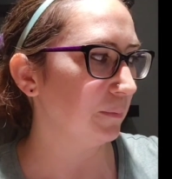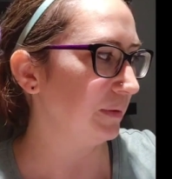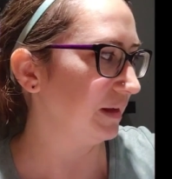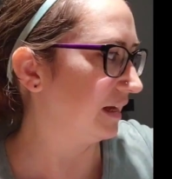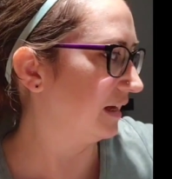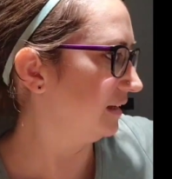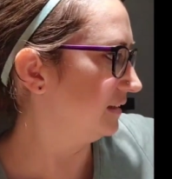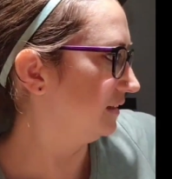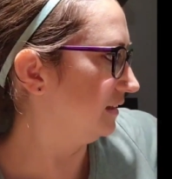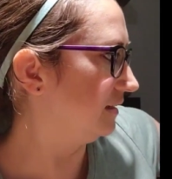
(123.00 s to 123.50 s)

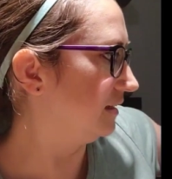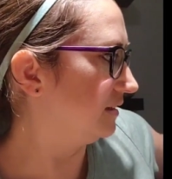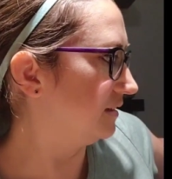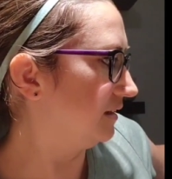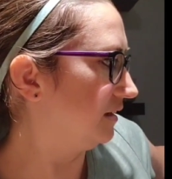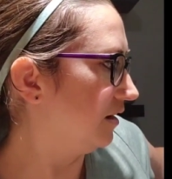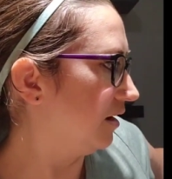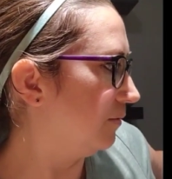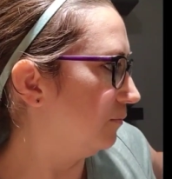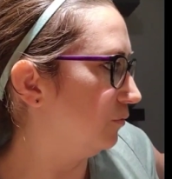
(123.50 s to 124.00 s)
because it
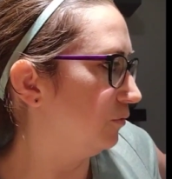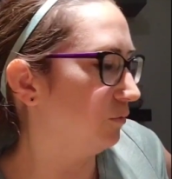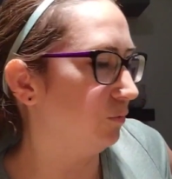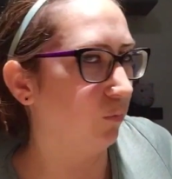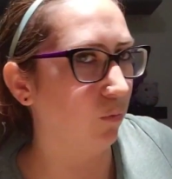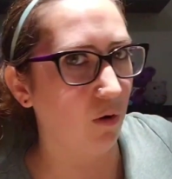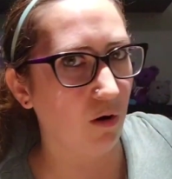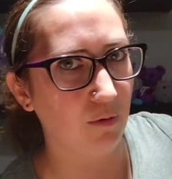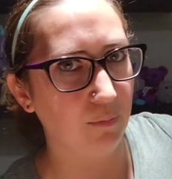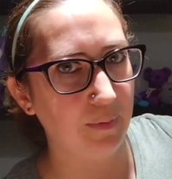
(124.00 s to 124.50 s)
doesn't come
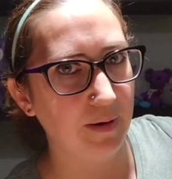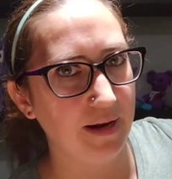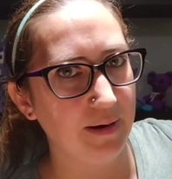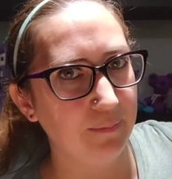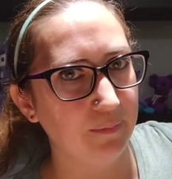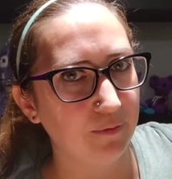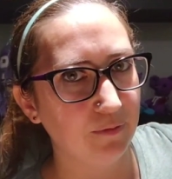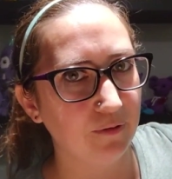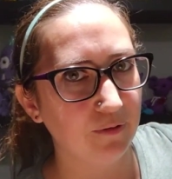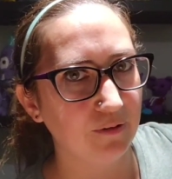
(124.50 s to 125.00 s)
with
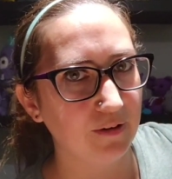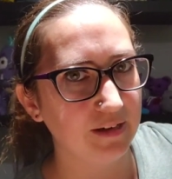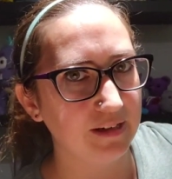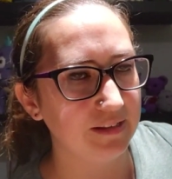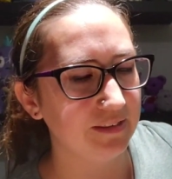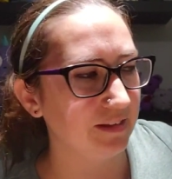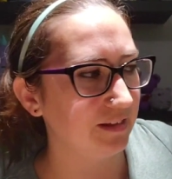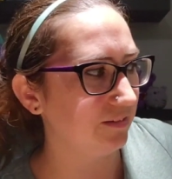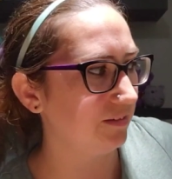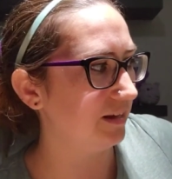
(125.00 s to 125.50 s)
wallpaper or
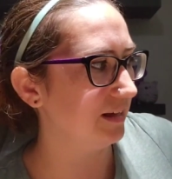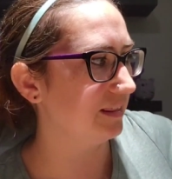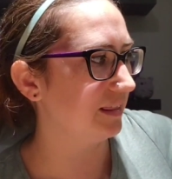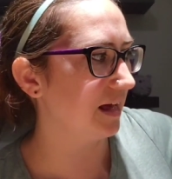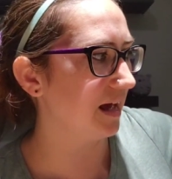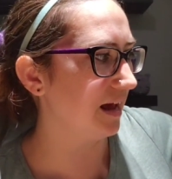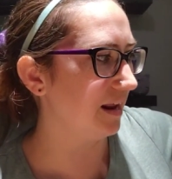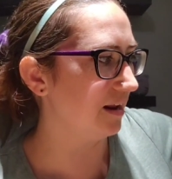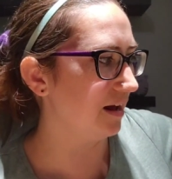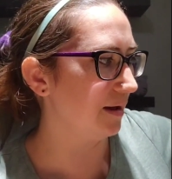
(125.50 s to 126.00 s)
anything like
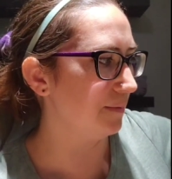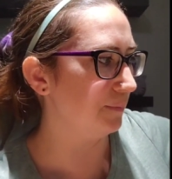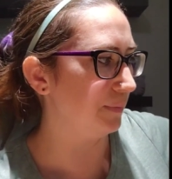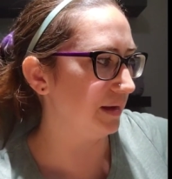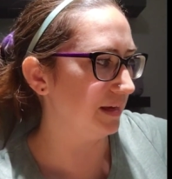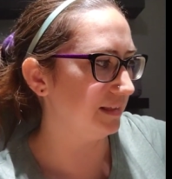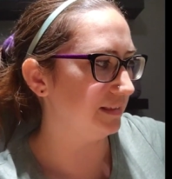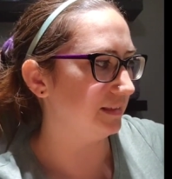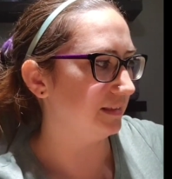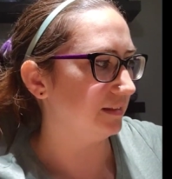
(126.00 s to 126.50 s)
that, I
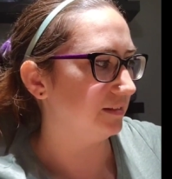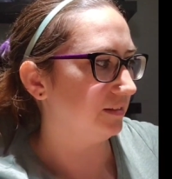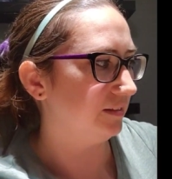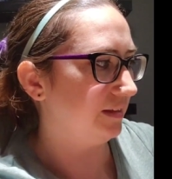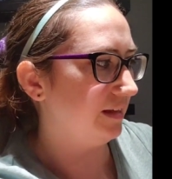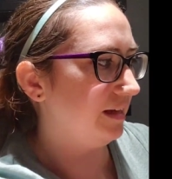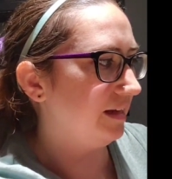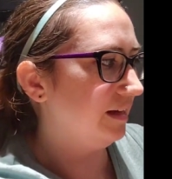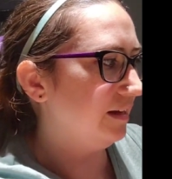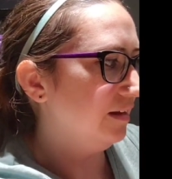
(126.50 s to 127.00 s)

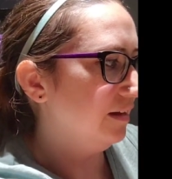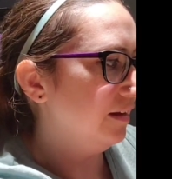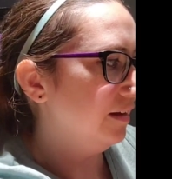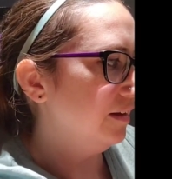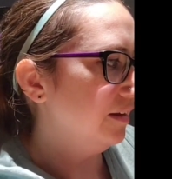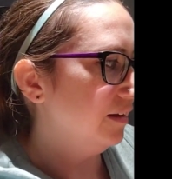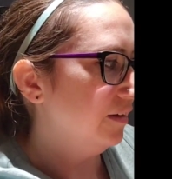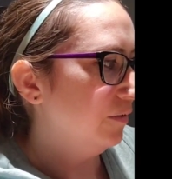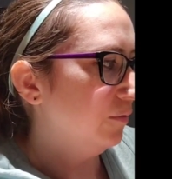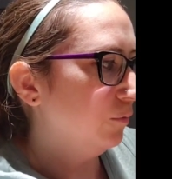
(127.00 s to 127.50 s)
basically
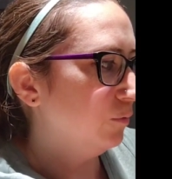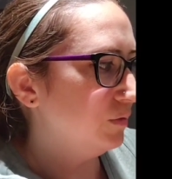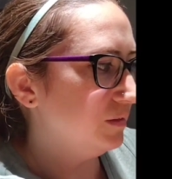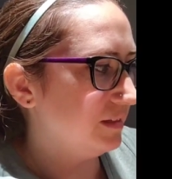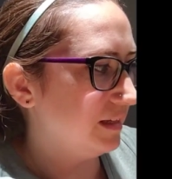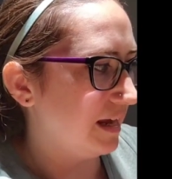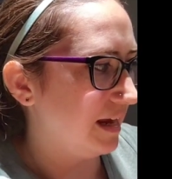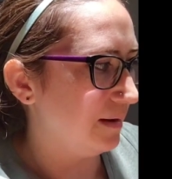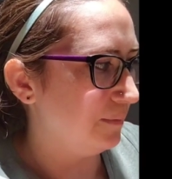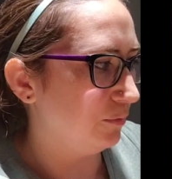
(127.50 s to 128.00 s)

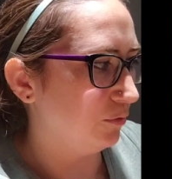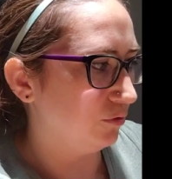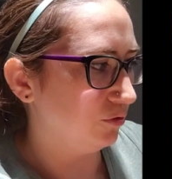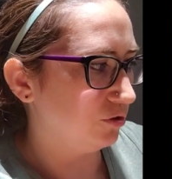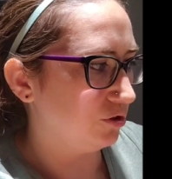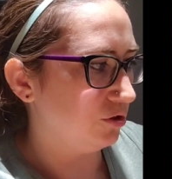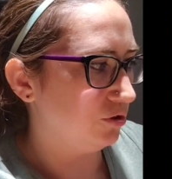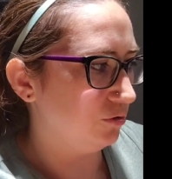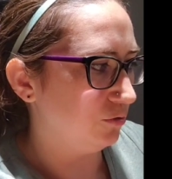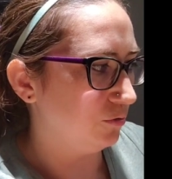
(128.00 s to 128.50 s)
was able
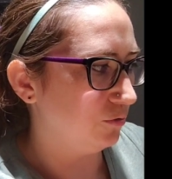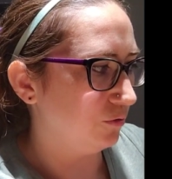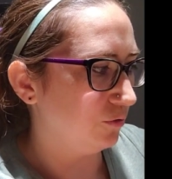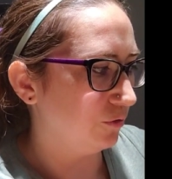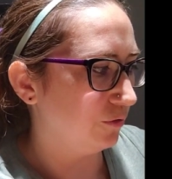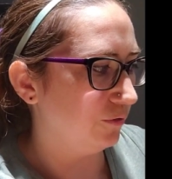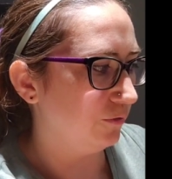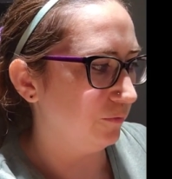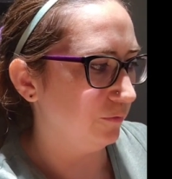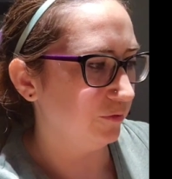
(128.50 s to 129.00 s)
to
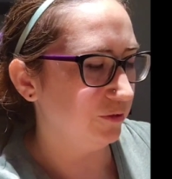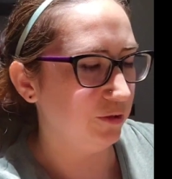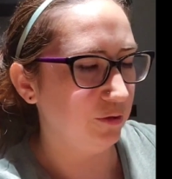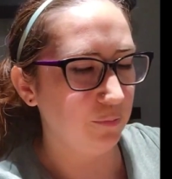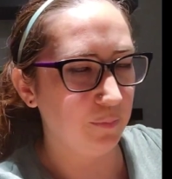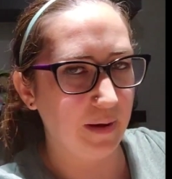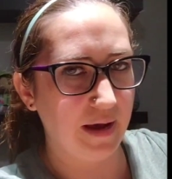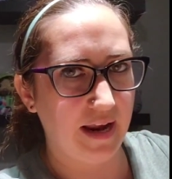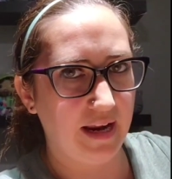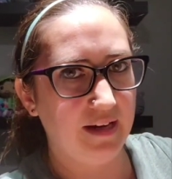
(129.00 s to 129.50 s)

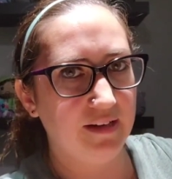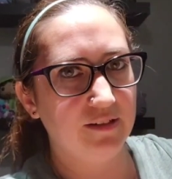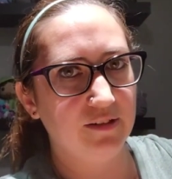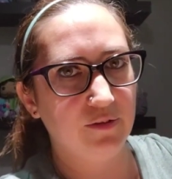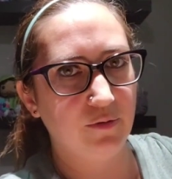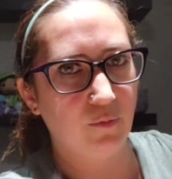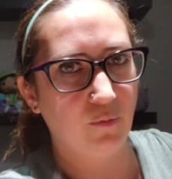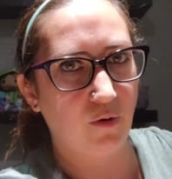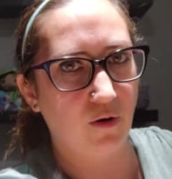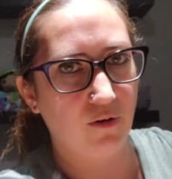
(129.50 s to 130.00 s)
paint
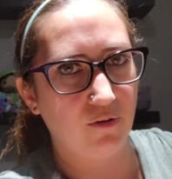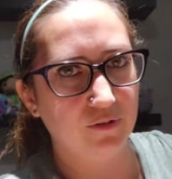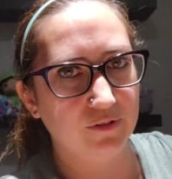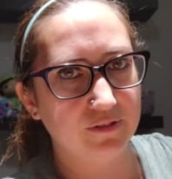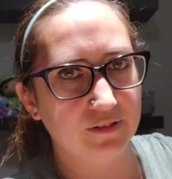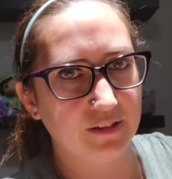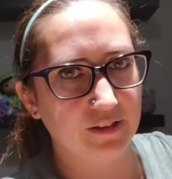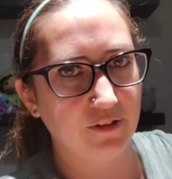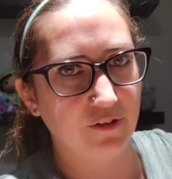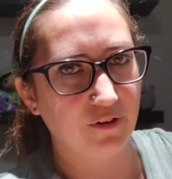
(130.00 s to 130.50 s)
the
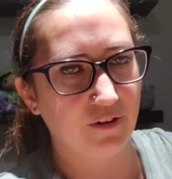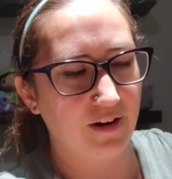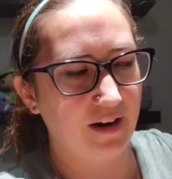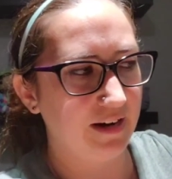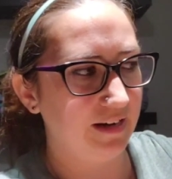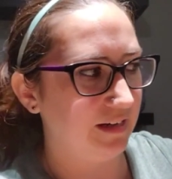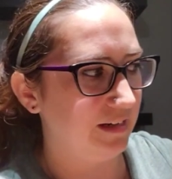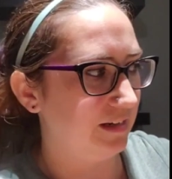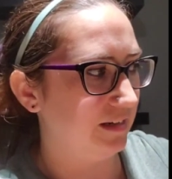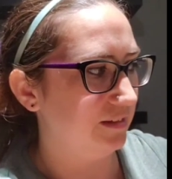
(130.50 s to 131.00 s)
walls and
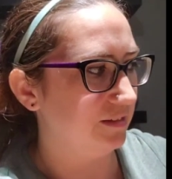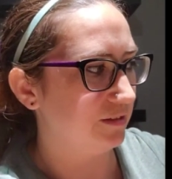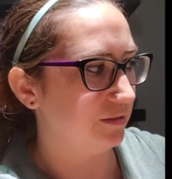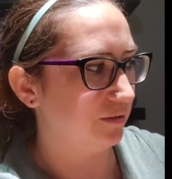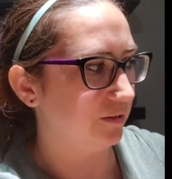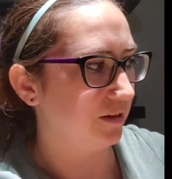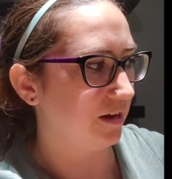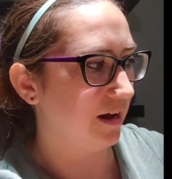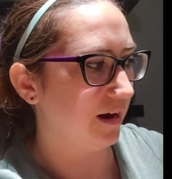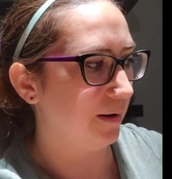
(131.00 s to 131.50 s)
create it
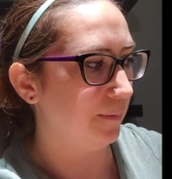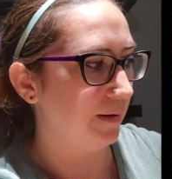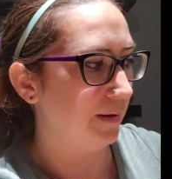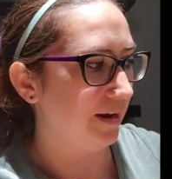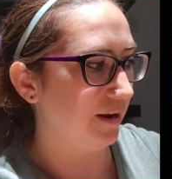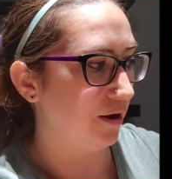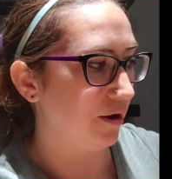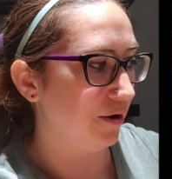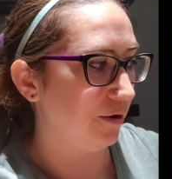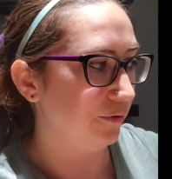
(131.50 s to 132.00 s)
into kind of
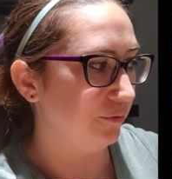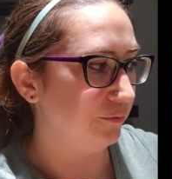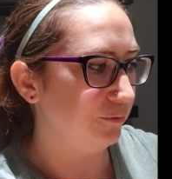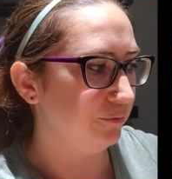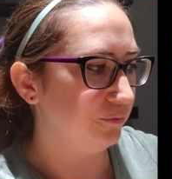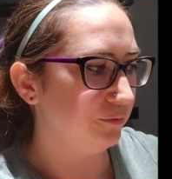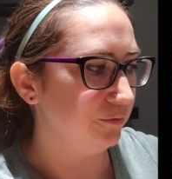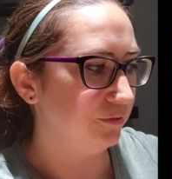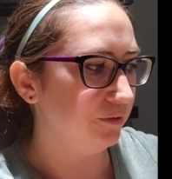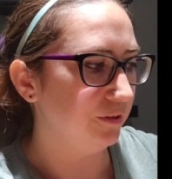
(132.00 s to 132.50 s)
my
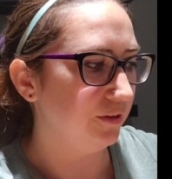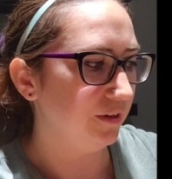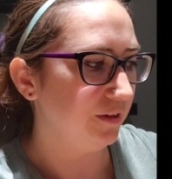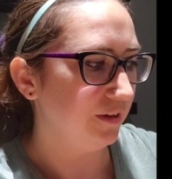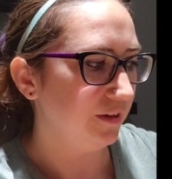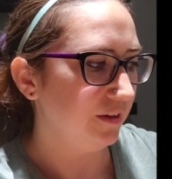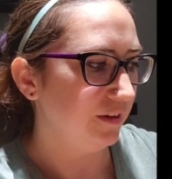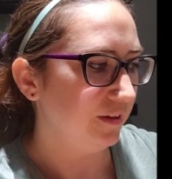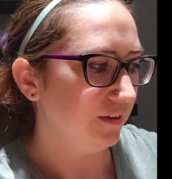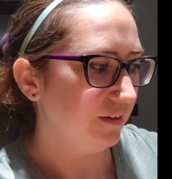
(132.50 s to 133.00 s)
own
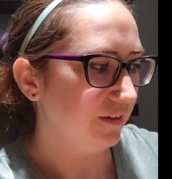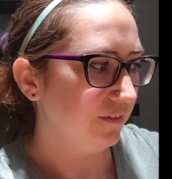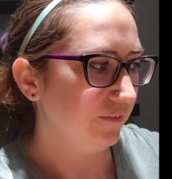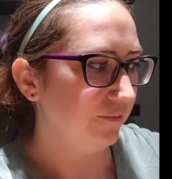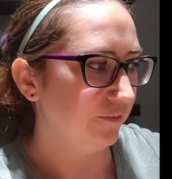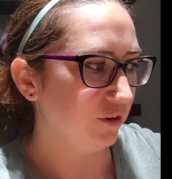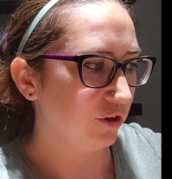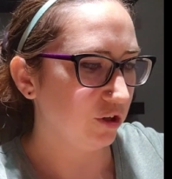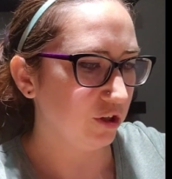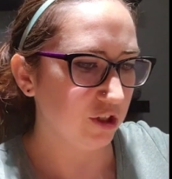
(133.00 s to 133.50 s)

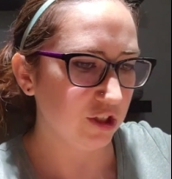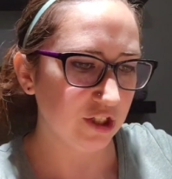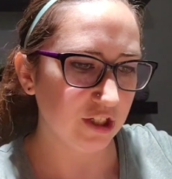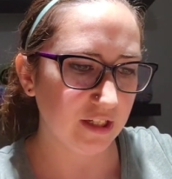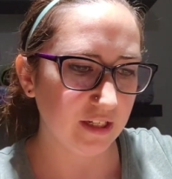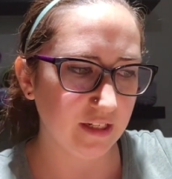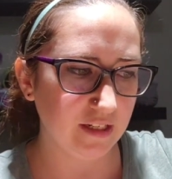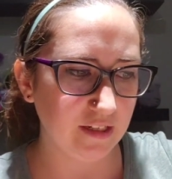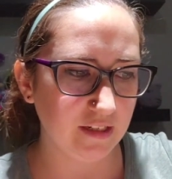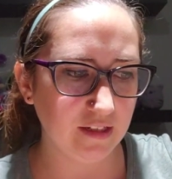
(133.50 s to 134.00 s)

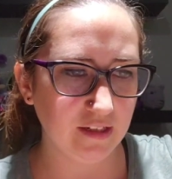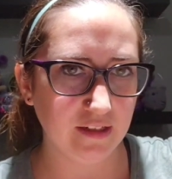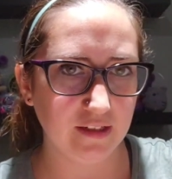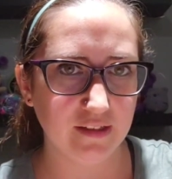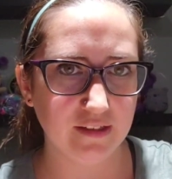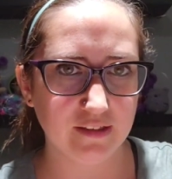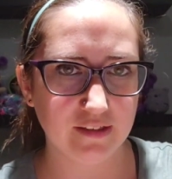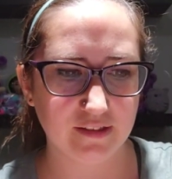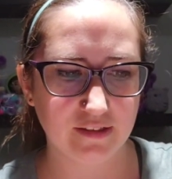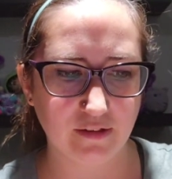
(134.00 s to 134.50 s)
version.
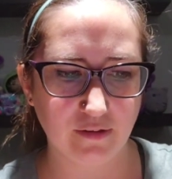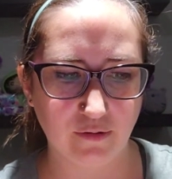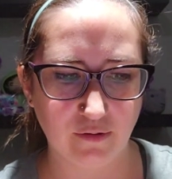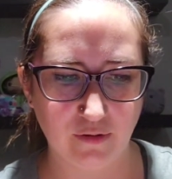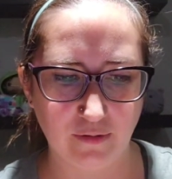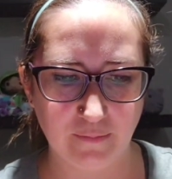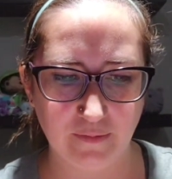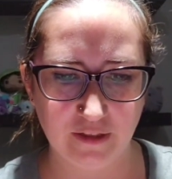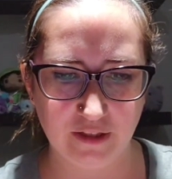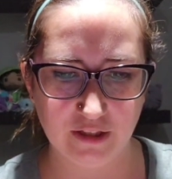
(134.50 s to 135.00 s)
So
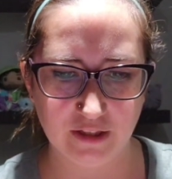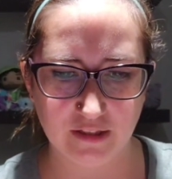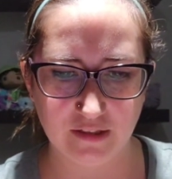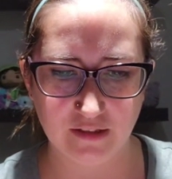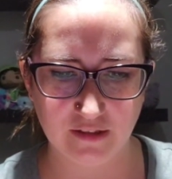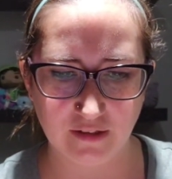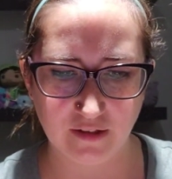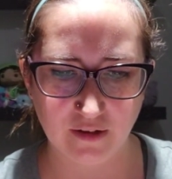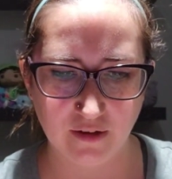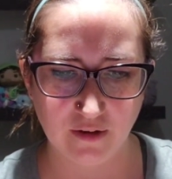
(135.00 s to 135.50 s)
let me just